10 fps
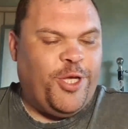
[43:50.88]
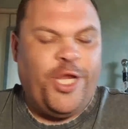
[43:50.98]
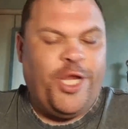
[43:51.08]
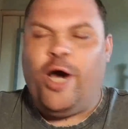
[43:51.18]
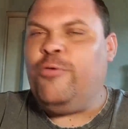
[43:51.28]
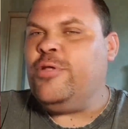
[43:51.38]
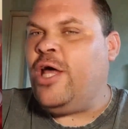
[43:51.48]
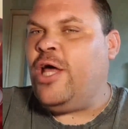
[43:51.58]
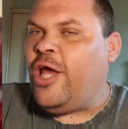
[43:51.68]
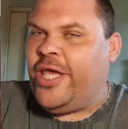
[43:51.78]
But a
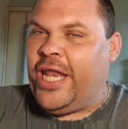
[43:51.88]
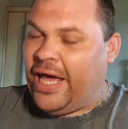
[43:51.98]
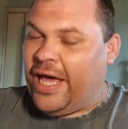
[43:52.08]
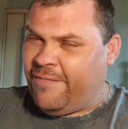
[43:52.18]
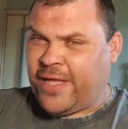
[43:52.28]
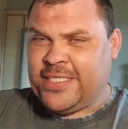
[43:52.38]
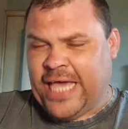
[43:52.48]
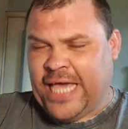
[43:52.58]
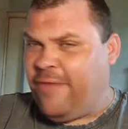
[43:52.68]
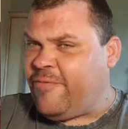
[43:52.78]
lot of United
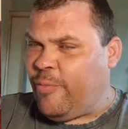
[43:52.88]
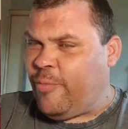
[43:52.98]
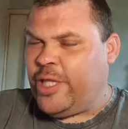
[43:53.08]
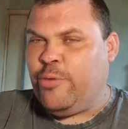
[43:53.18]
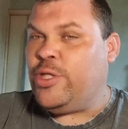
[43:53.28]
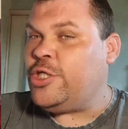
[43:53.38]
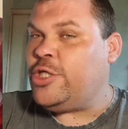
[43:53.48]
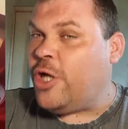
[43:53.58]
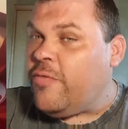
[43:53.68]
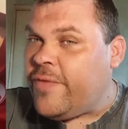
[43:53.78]
fans came from when they won
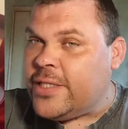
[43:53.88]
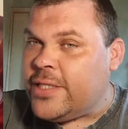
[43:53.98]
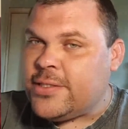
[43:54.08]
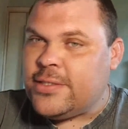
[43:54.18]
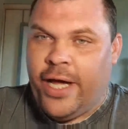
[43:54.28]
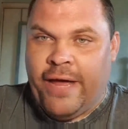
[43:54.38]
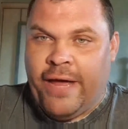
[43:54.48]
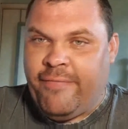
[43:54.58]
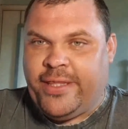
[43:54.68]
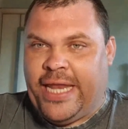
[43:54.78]
the trophies and
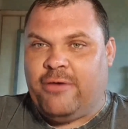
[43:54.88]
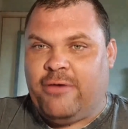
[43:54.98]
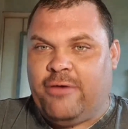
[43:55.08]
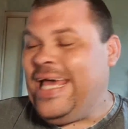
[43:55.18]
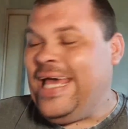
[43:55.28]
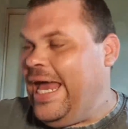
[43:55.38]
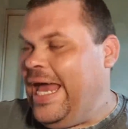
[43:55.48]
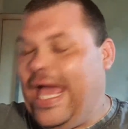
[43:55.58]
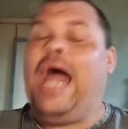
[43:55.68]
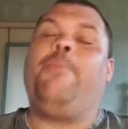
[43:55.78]
everything else, and
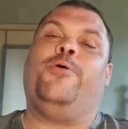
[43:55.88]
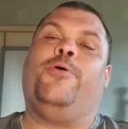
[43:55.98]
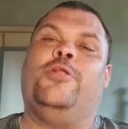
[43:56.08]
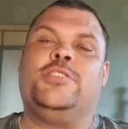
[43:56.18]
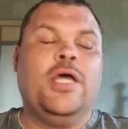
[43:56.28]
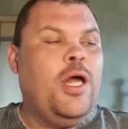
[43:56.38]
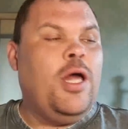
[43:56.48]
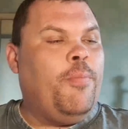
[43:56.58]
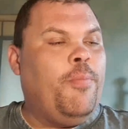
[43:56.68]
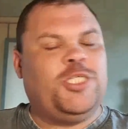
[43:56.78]
it happens.
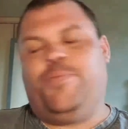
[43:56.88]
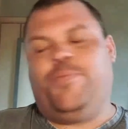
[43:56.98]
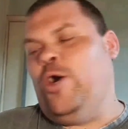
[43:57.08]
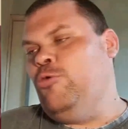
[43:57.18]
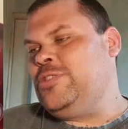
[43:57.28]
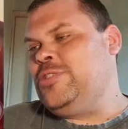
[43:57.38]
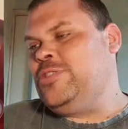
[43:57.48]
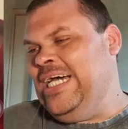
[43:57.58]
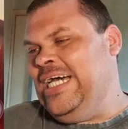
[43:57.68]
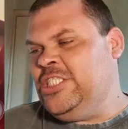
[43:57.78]
But I suppose,
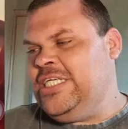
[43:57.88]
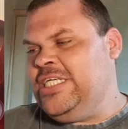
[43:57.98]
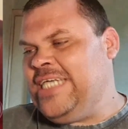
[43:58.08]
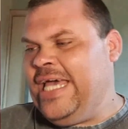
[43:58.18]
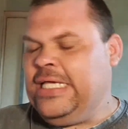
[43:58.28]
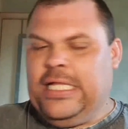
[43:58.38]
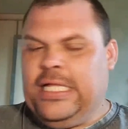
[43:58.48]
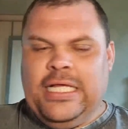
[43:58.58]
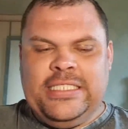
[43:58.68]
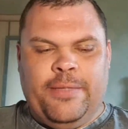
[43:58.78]
as you say,
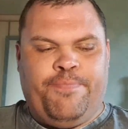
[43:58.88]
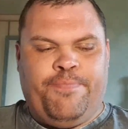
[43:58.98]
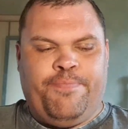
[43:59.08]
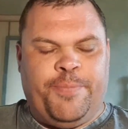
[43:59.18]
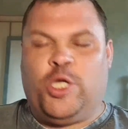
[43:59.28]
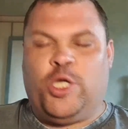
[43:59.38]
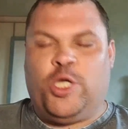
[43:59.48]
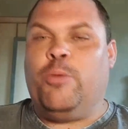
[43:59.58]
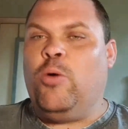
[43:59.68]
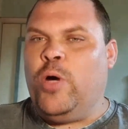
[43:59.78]
to
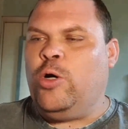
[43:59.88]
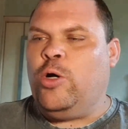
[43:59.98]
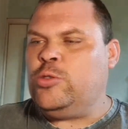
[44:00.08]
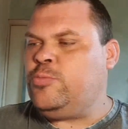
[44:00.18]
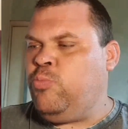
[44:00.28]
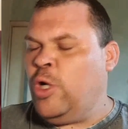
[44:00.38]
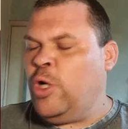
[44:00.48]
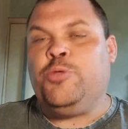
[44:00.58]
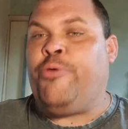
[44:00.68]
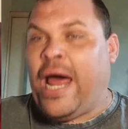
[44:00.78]
become a world
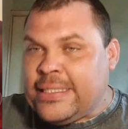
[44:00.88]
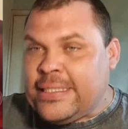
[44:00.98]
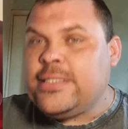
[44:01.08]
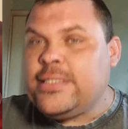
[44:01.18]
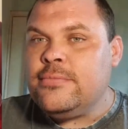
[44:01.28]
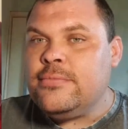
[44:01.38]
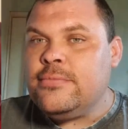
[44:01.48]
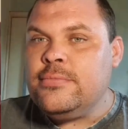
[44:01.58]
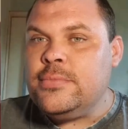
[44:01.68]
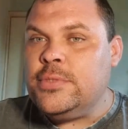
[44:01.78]
brand
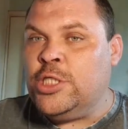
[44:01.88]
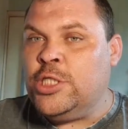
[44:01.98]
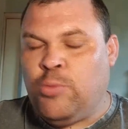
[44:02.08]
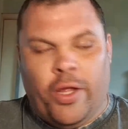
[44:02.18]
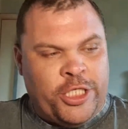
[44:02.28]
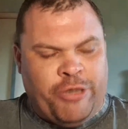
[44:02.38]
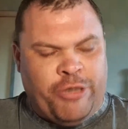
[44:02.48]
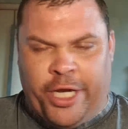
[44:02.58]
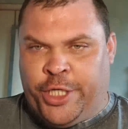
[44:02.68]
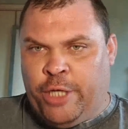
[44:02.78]
is what they're
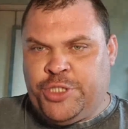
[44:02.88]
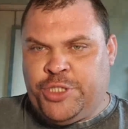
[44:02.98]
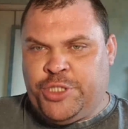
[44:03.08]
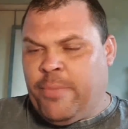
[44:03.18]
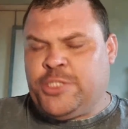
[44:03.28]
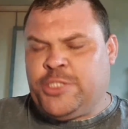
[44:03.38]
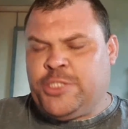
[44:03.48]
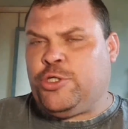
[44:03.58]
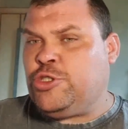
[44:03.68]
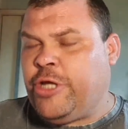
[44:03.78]
to do. Sheikh
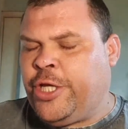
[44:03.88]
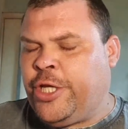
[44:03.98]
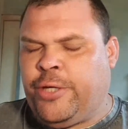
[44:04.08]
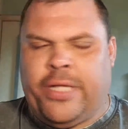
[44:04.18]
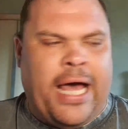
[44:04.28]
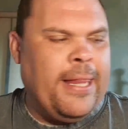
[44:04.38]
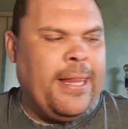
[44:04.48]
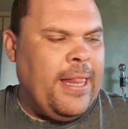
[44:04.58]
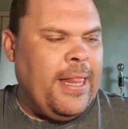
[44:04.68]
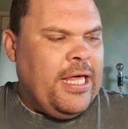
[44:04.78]
Mansour's trying to do that.
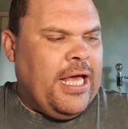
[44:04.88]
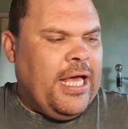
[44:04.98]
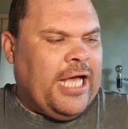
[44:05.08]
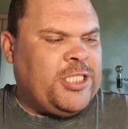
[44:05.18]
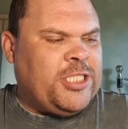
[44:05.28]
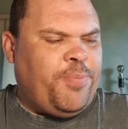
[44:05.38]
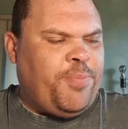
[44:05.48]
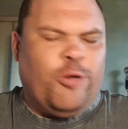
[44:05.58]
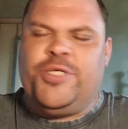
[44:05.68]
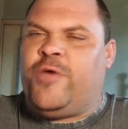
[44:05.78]
I
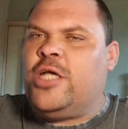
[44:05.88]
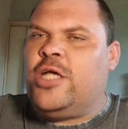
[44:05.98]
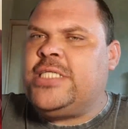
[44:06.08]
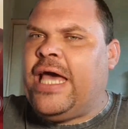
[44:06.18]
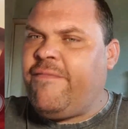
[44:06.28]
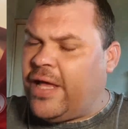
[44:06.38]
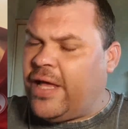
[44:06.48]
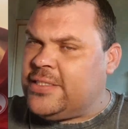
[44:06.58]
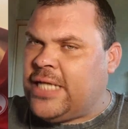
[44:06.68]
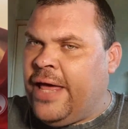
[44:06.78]
suppose you've got to get
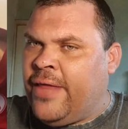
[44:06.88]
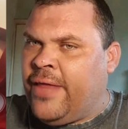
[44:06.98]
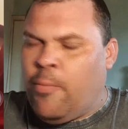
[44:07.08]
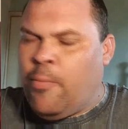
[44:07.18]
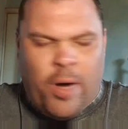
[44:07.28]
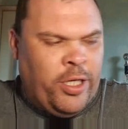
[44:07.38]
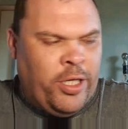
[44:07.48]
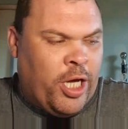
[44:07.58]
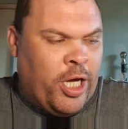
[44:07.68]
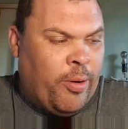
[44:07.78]
fans like that, and
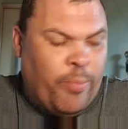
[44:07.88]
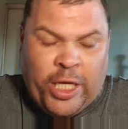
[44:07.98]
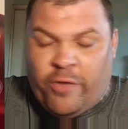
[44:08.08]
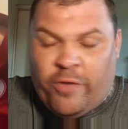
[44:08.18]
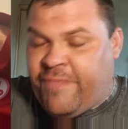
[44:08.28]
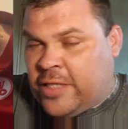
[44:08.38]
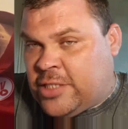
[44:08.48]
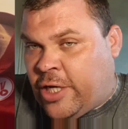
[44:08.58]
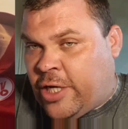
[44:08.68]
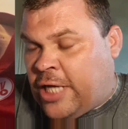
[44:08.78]
and we love
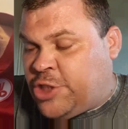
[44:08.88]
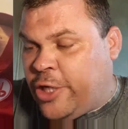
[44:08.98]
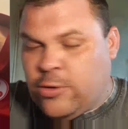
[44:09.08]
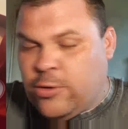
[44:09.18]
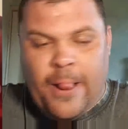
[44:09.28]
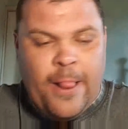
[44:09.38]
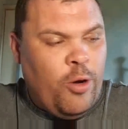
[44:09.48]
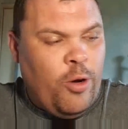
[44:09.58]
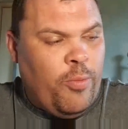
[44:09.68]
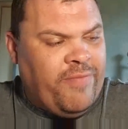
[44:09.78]
fans on our channel.
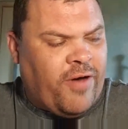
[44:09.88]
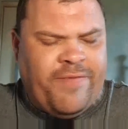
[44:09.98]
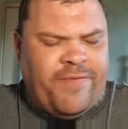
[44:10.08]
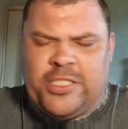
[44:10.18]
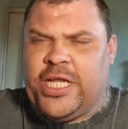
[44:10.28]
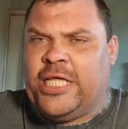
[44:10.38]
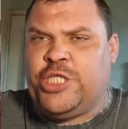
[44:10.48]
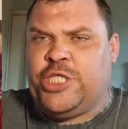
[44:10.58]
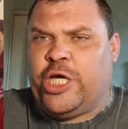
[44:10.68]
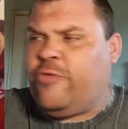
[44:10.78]
We've got fans on
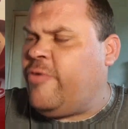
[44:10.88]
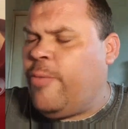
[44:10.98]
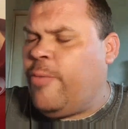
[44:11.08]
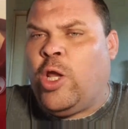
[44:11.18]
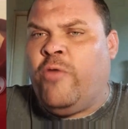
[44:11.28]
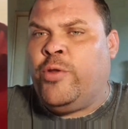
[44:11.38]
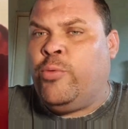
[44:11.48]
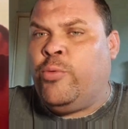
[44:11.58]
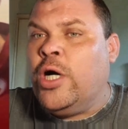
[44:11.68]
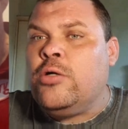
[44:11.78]
our channel from all over
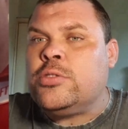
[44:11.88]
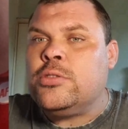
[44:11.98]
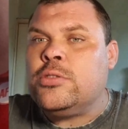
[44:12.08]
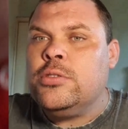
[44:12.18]
the world.